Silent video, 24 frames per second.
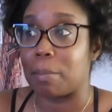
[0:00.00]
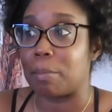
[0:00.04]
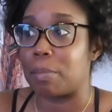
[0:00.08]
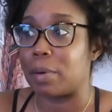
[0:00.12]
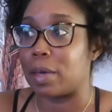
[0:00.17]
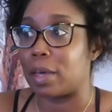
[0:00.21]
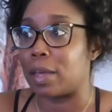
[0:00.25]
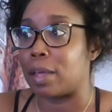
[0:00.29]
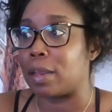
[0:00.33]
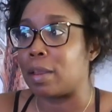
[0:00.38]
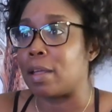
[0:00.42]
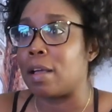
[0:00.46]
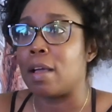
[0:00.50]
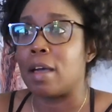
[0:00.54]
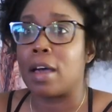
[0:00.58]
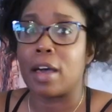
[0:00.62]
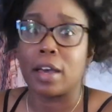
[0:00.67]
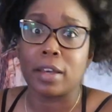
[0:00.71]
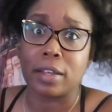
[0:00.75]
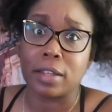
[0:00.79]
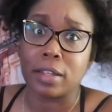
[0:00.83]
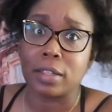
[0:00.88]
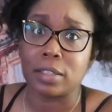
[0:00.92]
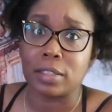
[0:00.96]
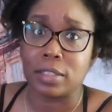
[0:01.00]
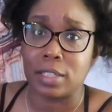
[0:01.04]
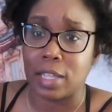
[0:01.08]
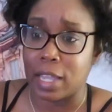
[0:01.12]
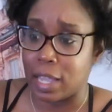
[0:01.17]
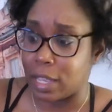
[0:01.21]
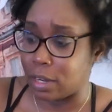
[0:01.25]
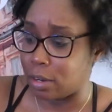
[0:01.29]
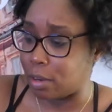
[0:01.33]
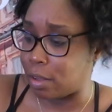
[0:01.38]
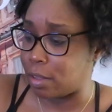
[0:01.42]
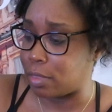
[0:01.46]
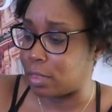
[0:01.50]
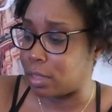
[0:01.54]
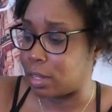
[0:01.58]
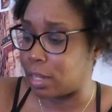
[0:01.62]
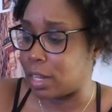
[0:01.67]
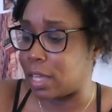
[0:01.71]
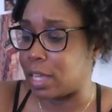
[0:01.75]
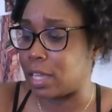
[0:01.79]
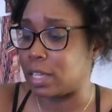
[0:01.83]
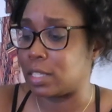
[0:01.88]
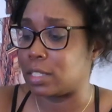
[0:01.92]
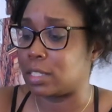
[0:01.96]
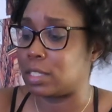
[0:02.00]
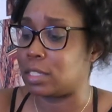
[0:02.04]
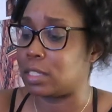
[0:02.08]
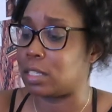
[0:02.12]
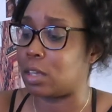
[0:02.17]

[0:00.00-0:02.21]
but a good day nonetheless.